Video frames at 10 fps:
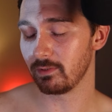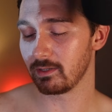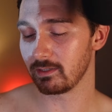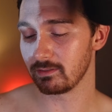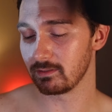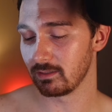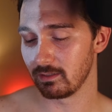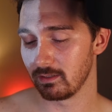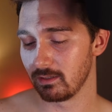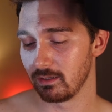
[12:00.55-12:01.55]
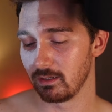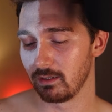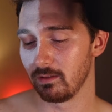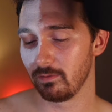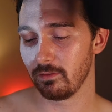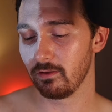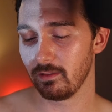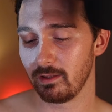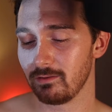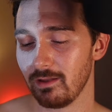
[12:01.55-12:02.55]
because they're
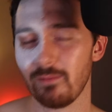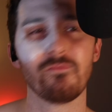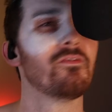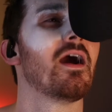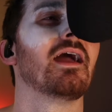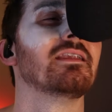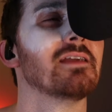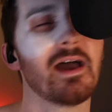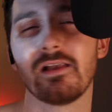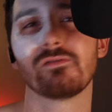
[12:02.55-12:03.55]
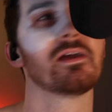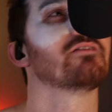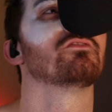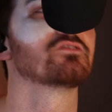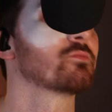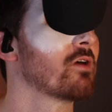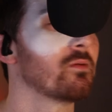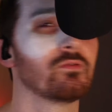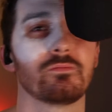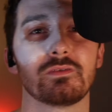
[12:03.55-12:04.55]
like, I'm fine. I don't have those
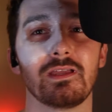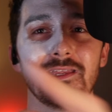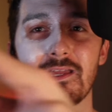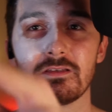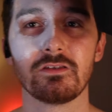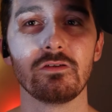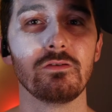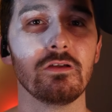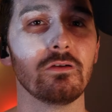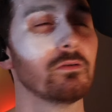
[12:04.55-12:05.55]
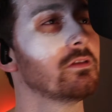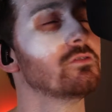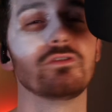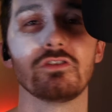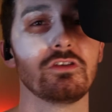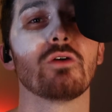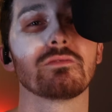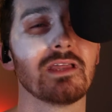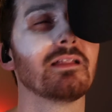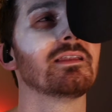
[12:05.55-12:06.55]
problems. Yes, you do. You just don't
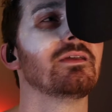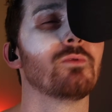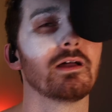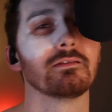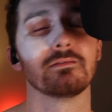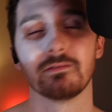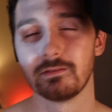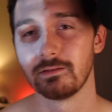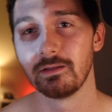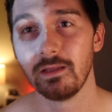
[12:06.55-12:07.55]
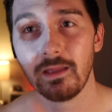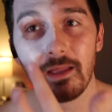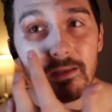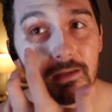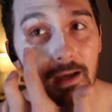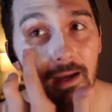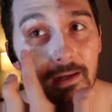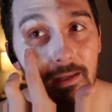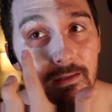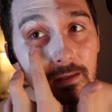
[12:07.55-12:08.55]
tell anyone. And you hide
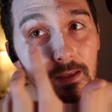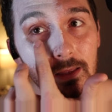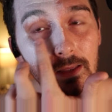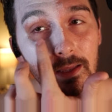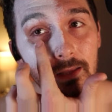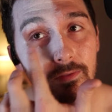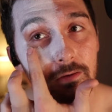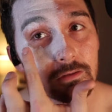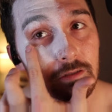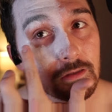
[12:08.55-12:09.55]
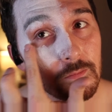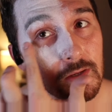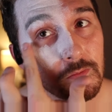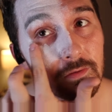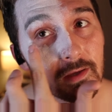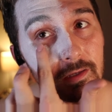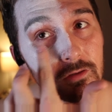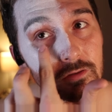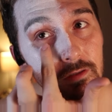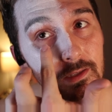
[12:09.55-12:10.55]
it. And those are the people that
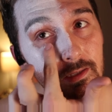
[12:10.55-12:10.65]
usually